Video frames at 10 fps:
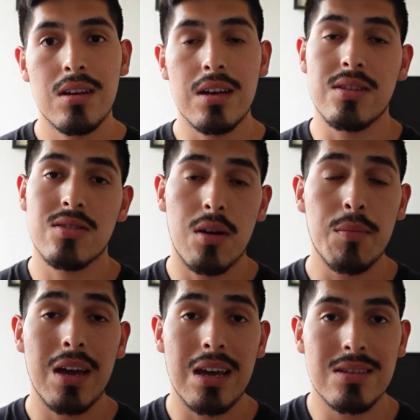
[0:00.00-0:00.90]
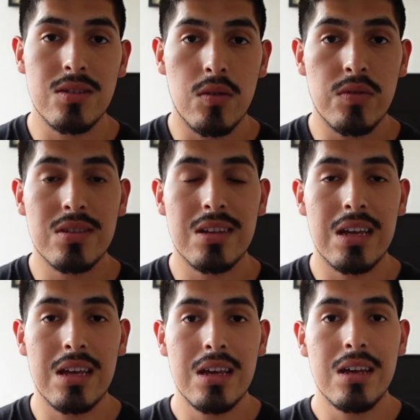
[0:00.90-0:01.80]
in some cases,
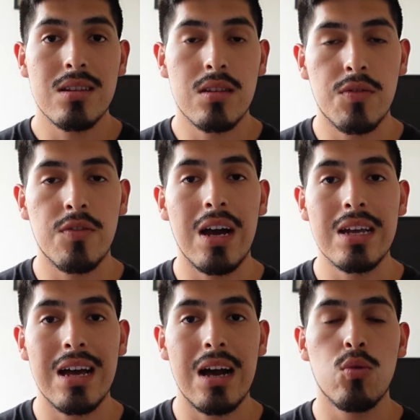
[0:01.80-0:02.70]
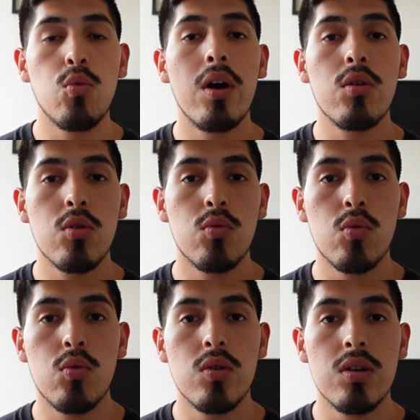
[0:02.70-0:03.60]
obviously define how well
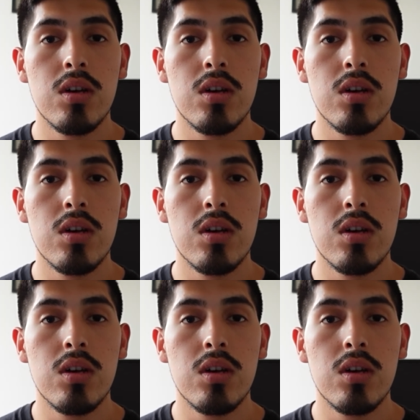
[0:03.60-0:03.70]
you